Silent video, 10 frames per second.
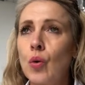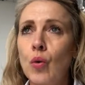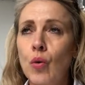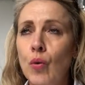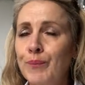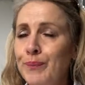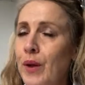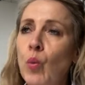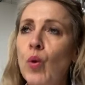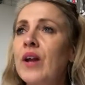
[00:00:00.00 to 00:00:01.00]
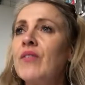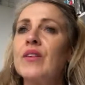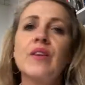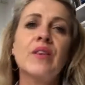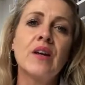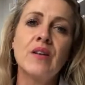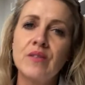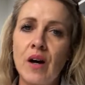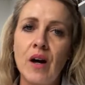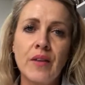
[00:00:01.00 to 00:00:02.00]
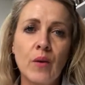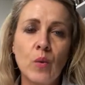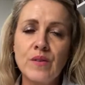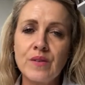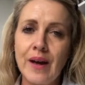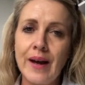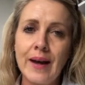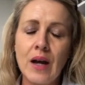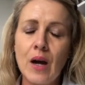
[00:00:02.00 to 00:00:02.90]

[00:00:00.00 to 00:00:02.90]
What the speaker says: or whatever the things are that we say